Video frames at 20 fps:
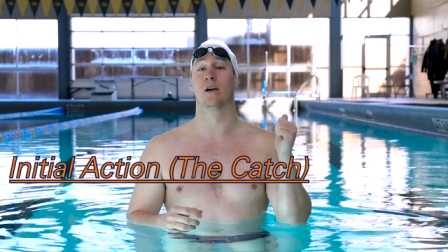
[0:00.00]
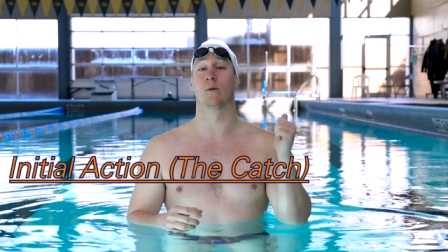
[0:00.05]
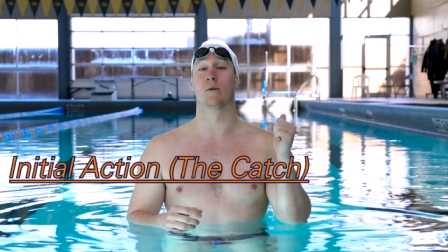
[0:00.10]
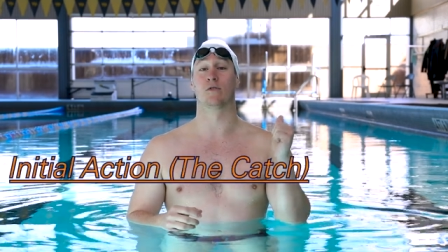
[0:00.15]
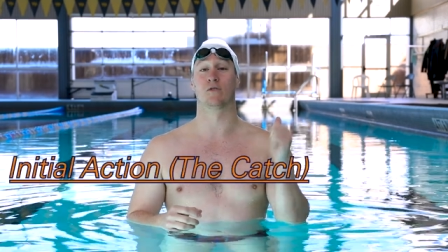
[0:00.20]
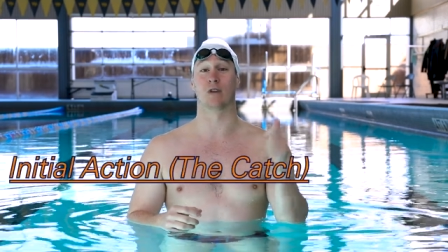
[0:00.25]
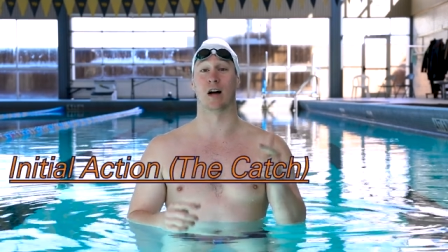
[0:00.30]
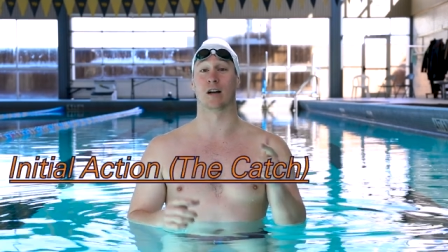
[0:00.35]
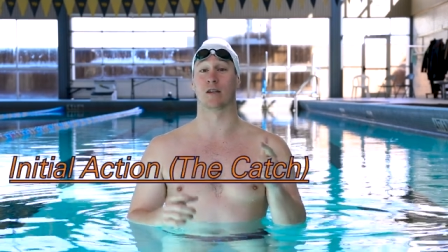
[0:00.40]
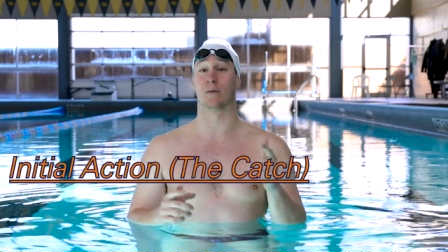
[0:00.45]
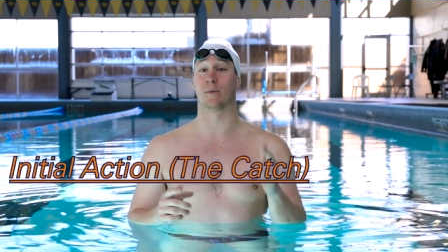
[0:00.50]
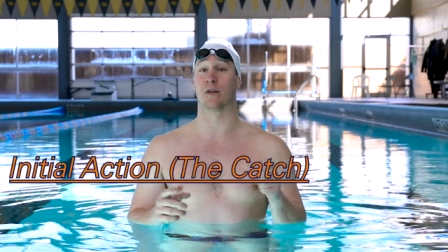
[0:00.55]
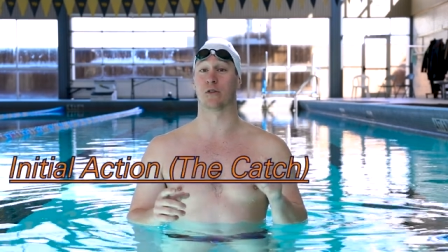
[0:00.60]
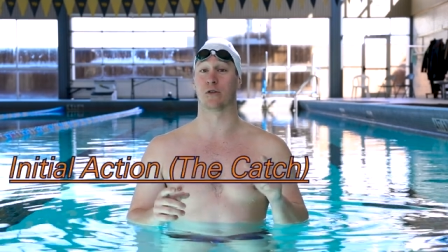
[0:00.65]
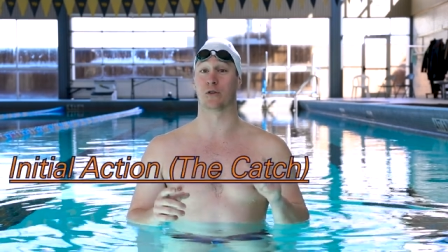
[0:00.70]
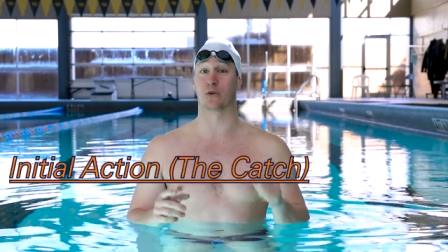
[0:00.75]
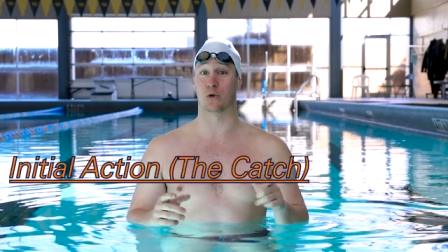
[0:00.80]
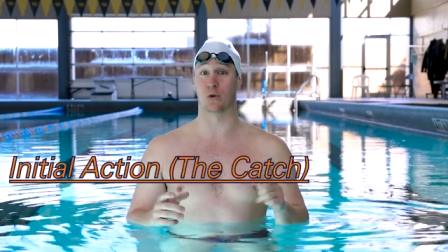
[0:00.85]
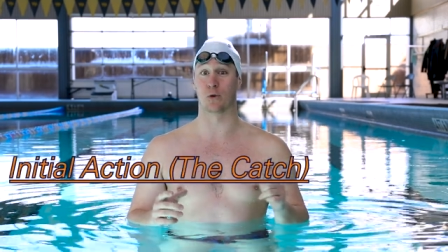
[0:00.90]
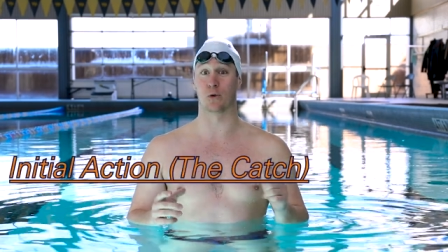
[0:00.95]
we've talked about
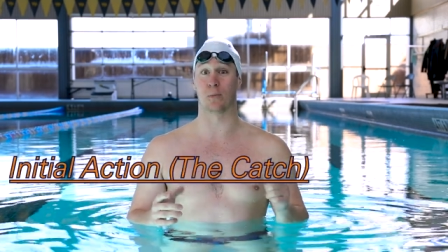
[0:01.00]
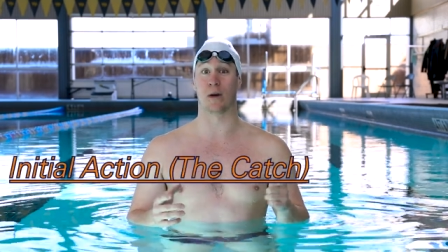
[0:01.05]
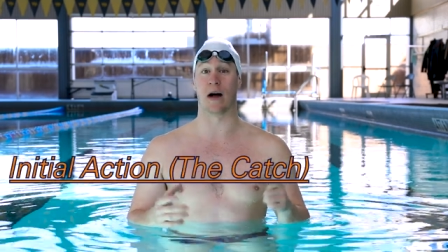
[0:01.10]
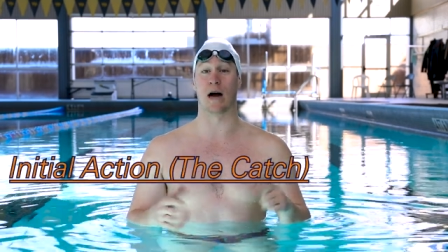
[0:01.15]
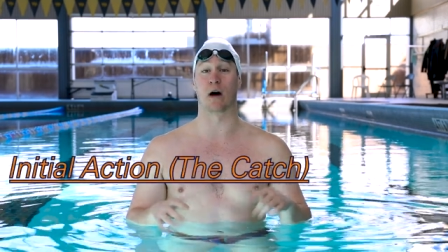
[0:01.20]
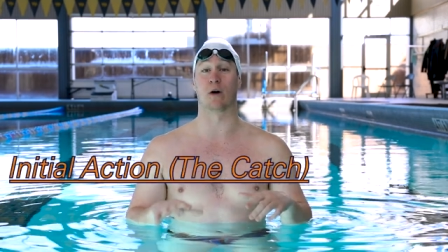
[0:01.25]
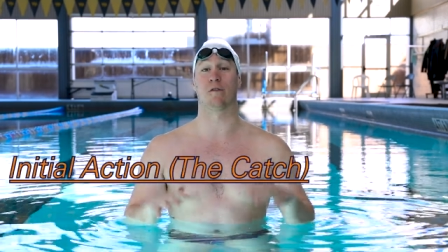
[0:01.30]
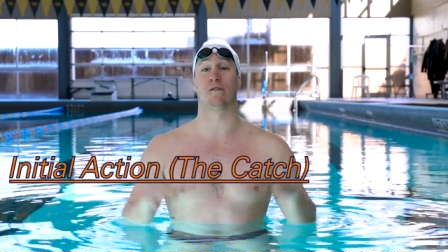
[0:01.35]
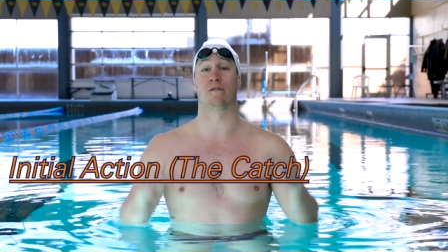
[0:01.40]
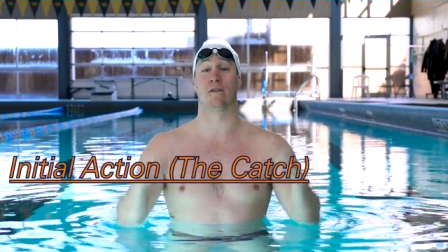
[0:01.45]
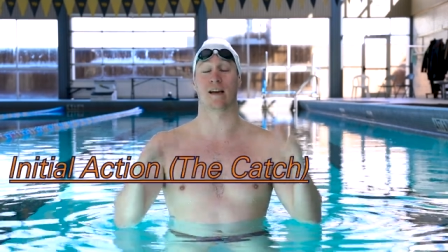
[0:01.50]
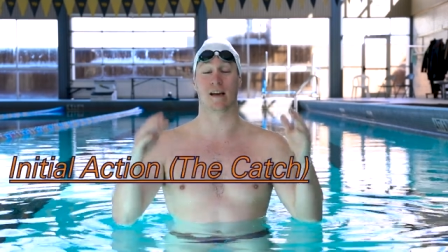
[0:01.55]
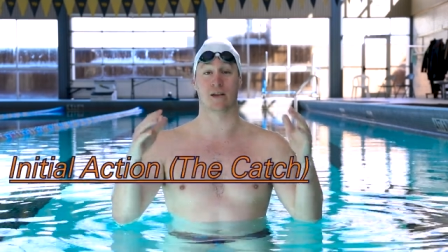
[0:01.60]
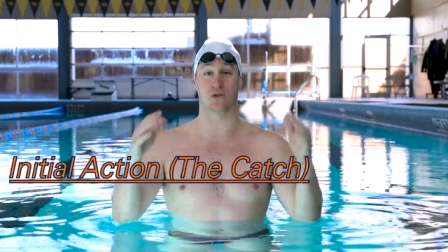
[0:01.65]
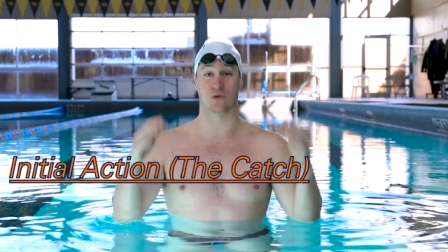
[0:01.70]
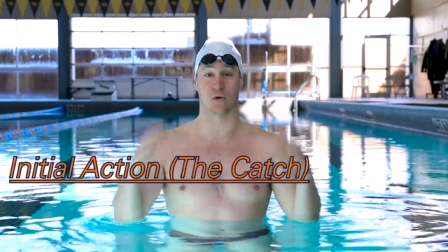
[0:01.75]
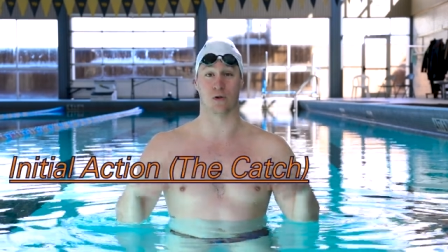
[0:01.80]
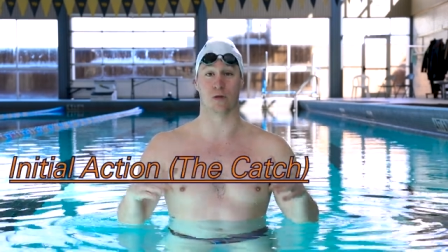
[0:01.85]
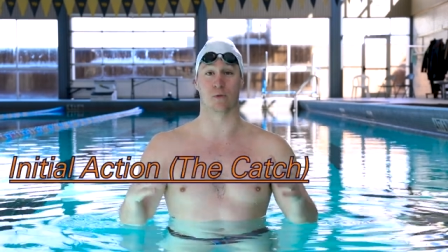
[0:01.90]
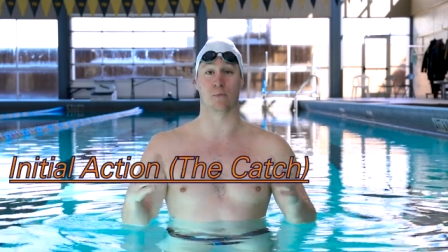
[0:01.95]
the true power
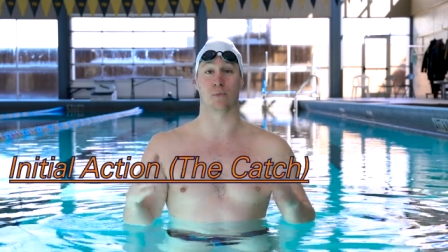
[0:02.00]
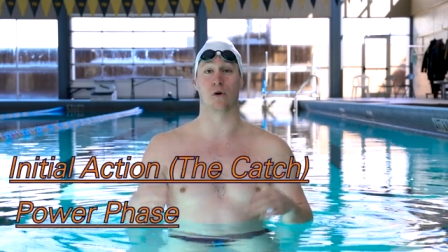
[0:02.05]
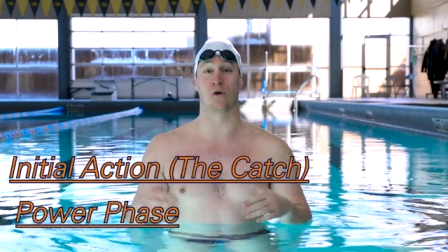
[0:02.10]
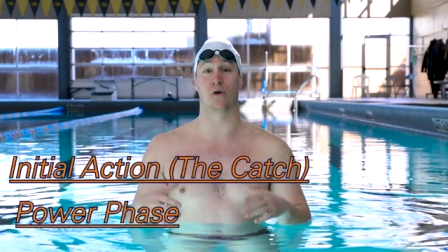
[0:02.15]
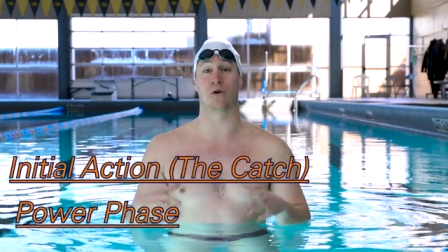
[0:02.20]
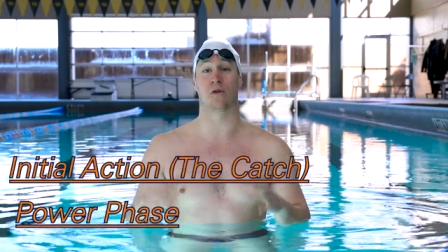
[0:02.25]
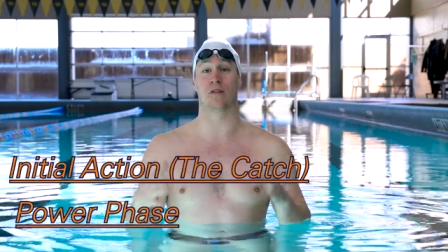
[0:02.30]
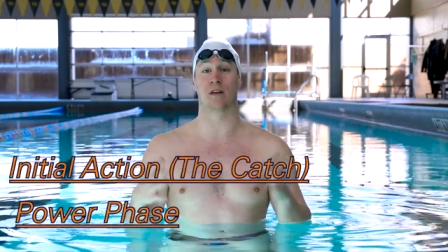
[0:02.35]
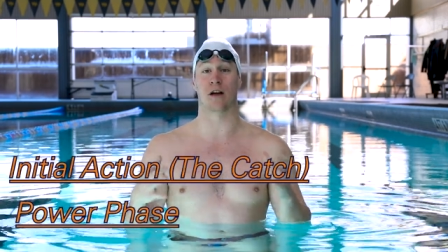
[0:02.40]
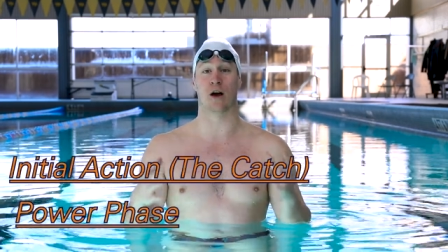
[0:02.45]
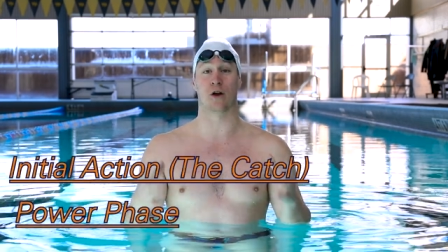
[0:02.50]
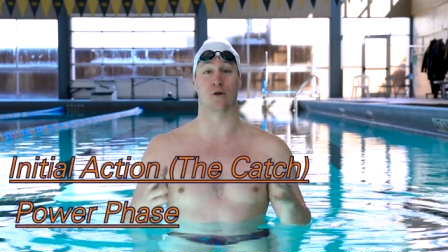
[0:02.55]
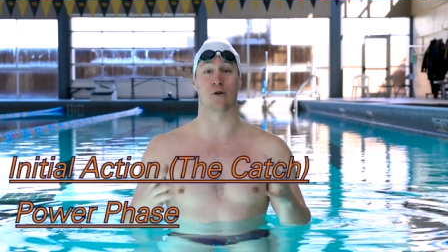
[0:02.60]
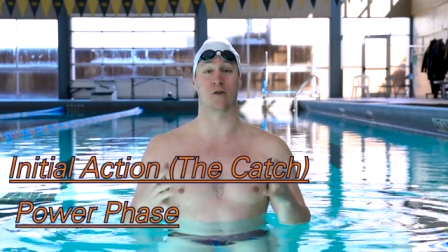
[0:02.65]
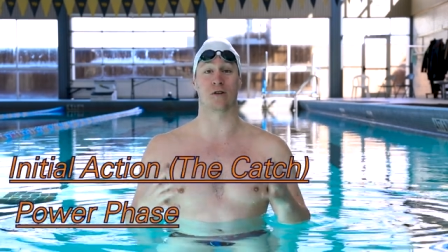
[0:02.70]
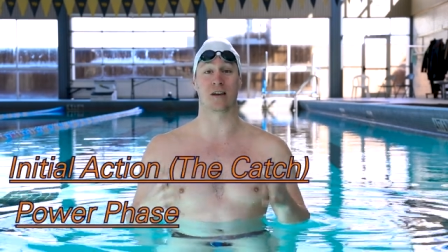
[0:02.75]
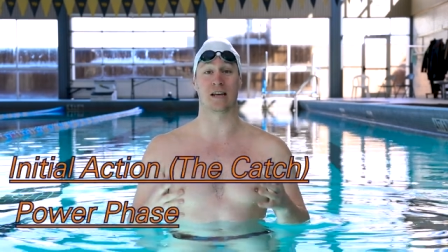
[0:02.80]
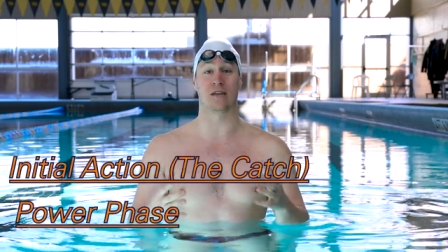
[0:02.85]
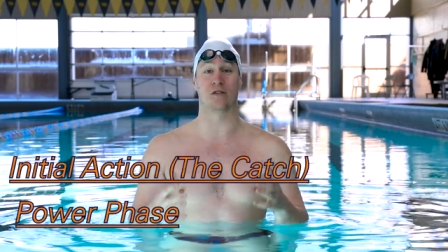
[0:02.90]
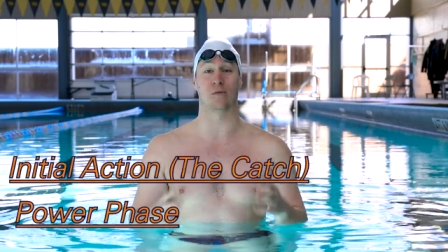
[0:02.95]
phase or the pull, the
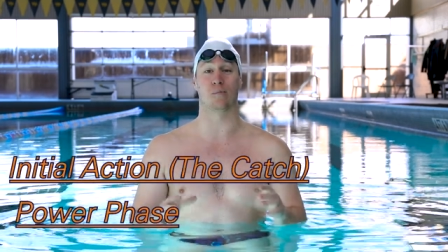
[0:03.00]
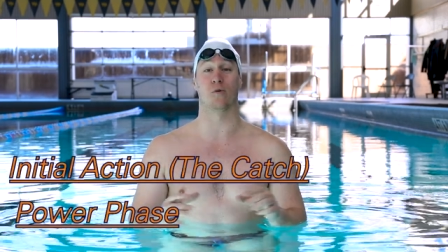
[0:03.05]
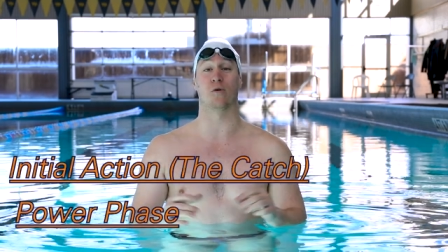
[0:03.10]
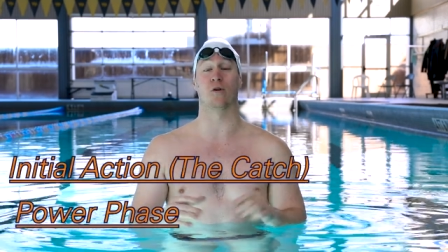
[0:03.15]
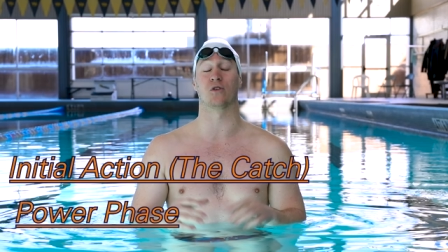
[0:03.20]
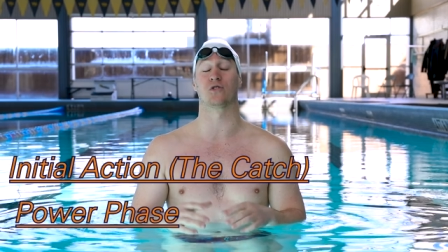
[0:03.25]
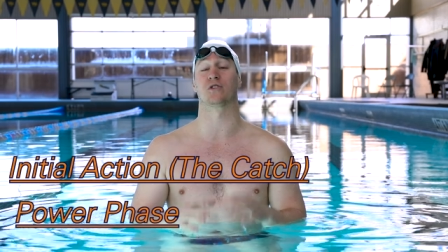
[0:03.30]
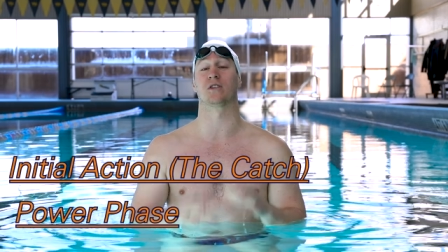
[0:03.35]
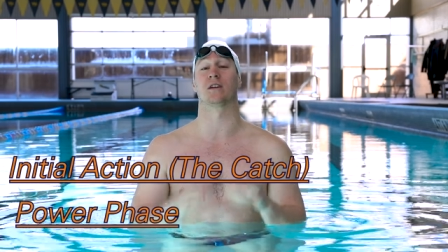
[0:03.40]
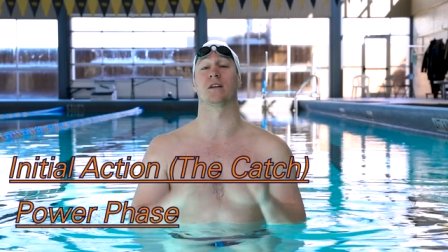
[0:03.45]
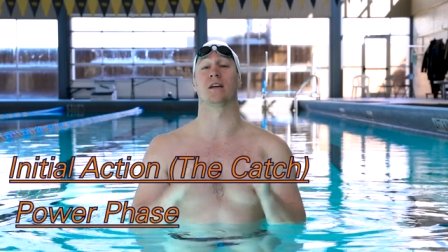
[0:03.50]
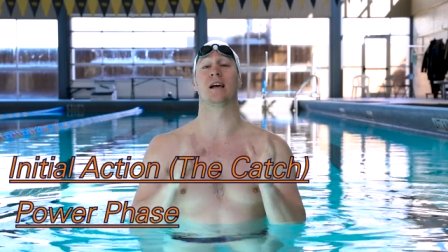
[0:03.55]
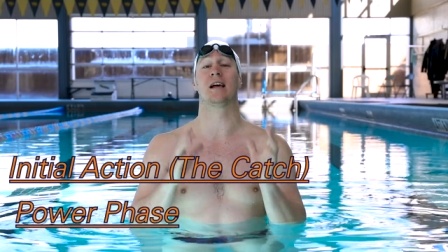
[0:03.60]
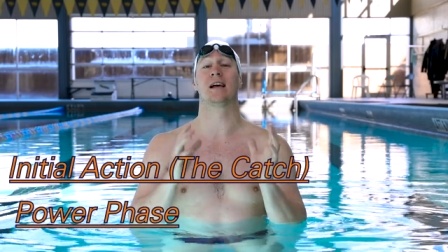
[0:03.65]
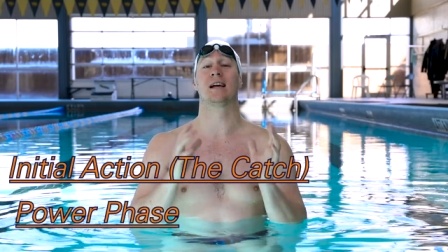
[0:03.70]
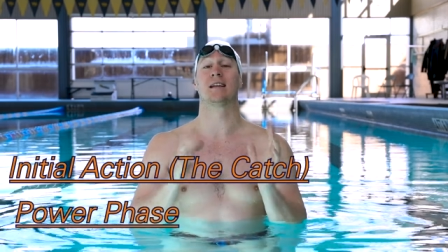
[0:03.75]
underneath portion.